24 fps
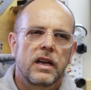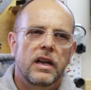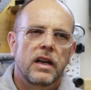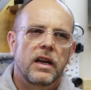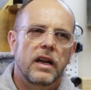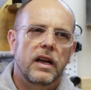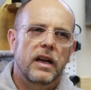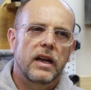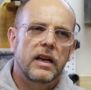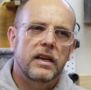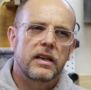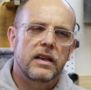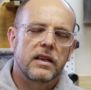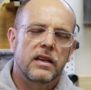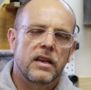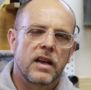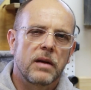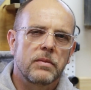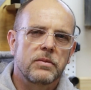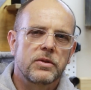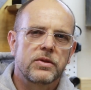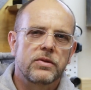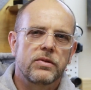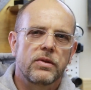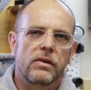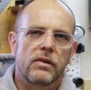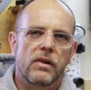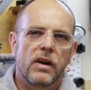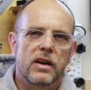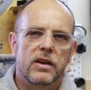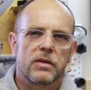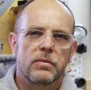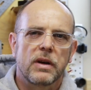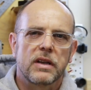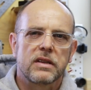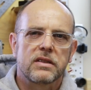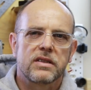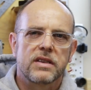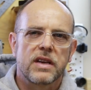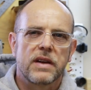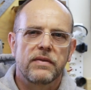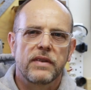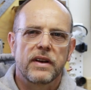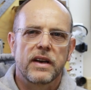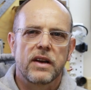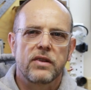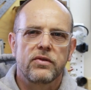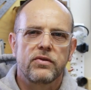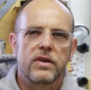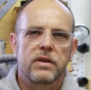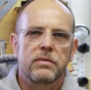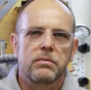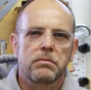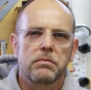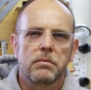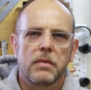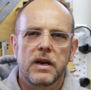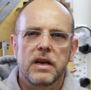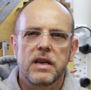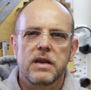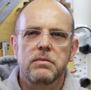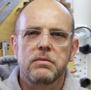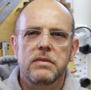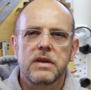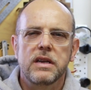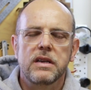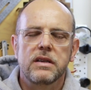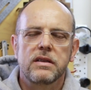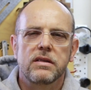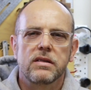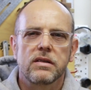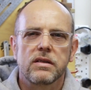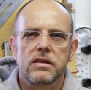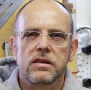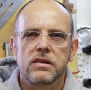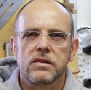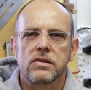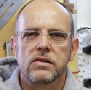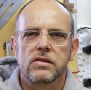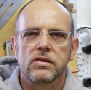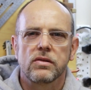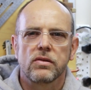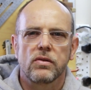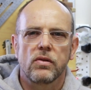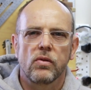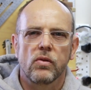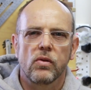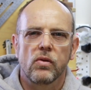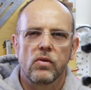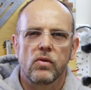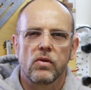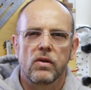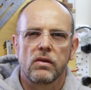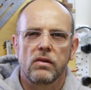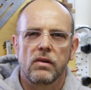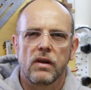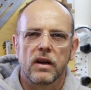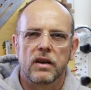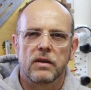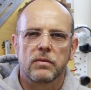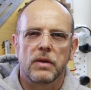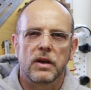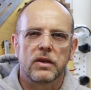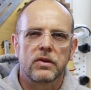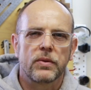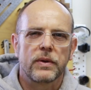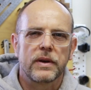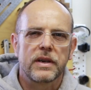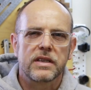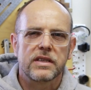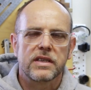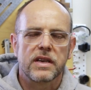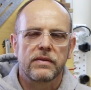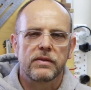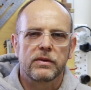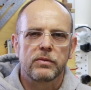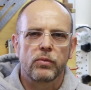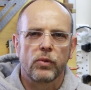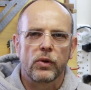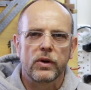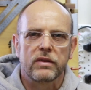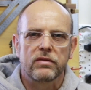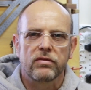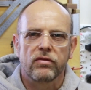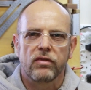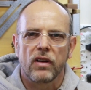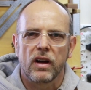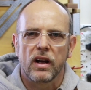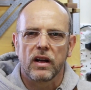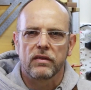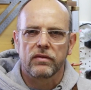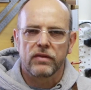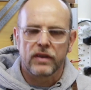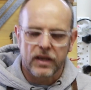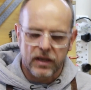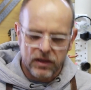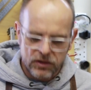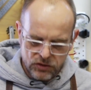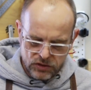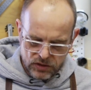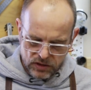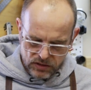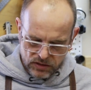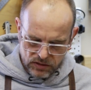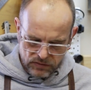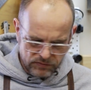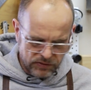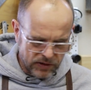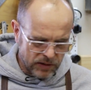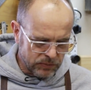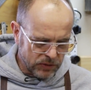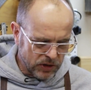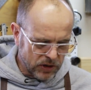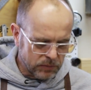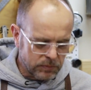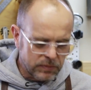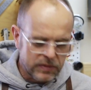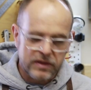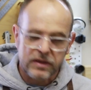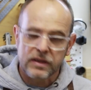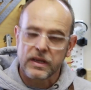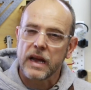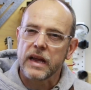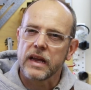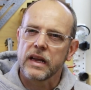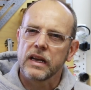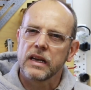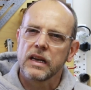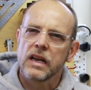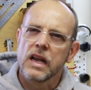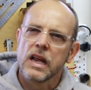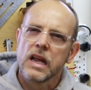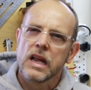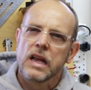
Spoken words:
and it comes to around about 700 millimeters or around about 27.5 inches if I'm not mistaken.